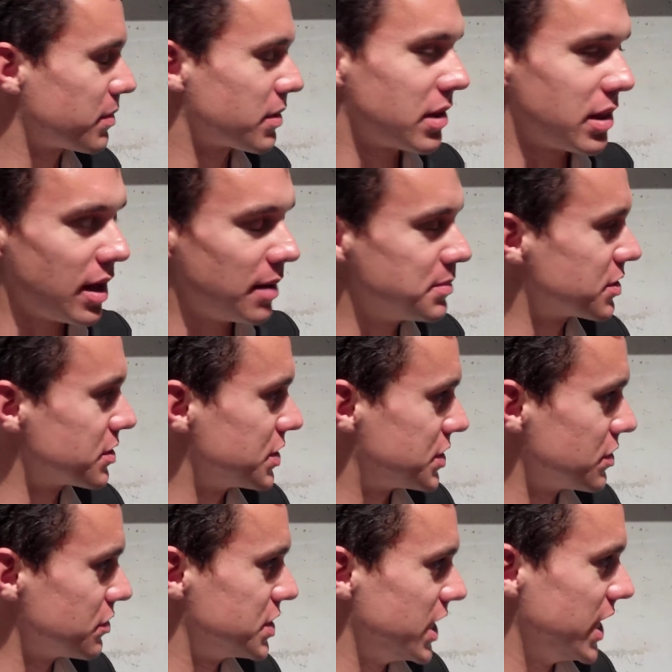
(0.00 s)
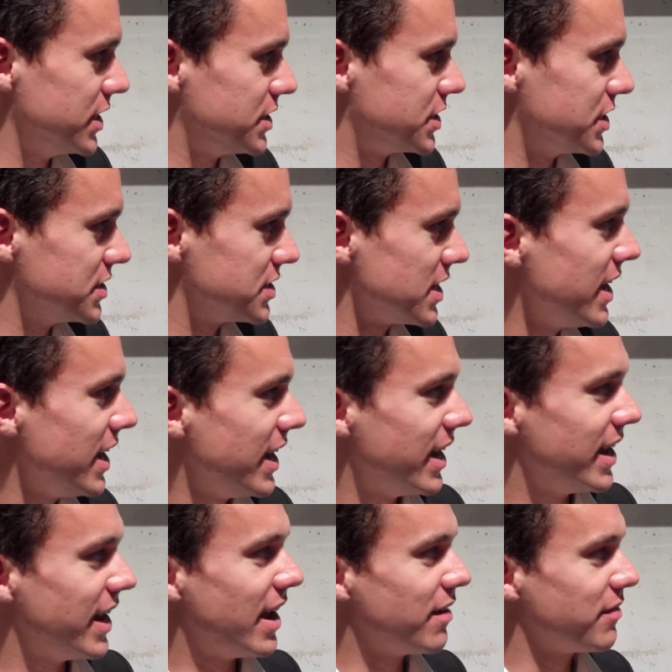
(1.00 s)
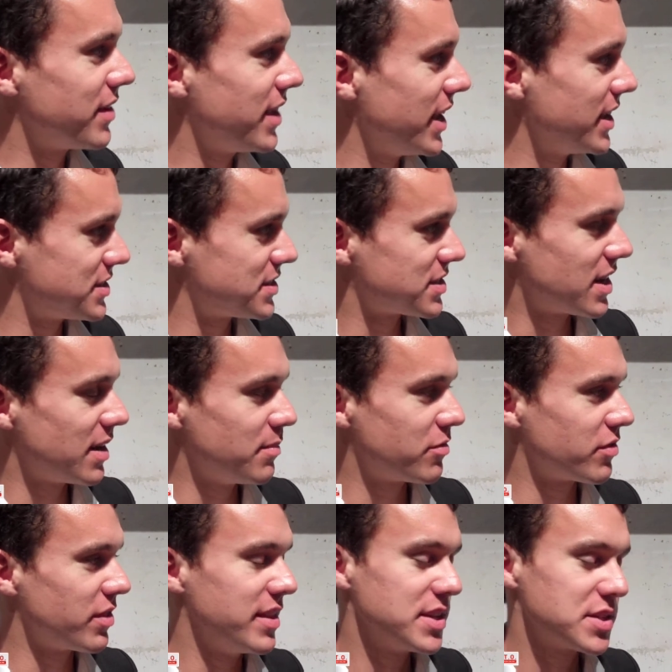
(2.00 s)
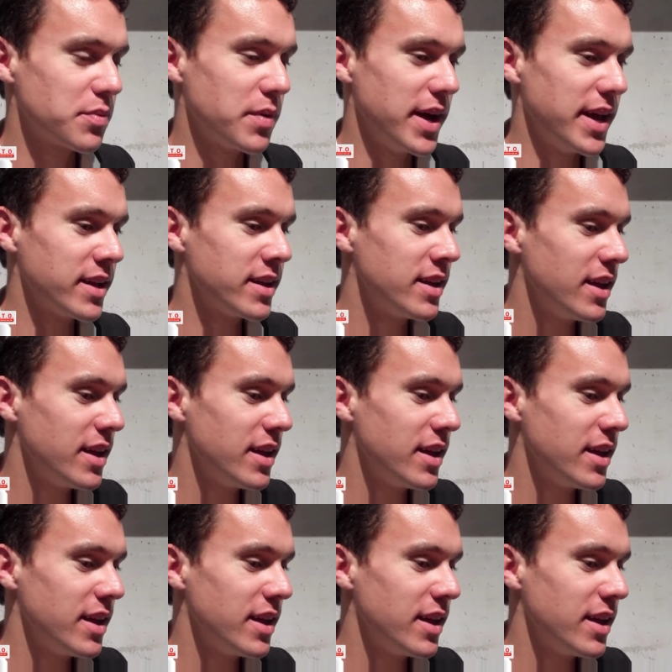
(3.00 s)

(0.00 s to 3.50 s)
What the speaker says: clubs or associations and have guests come this way,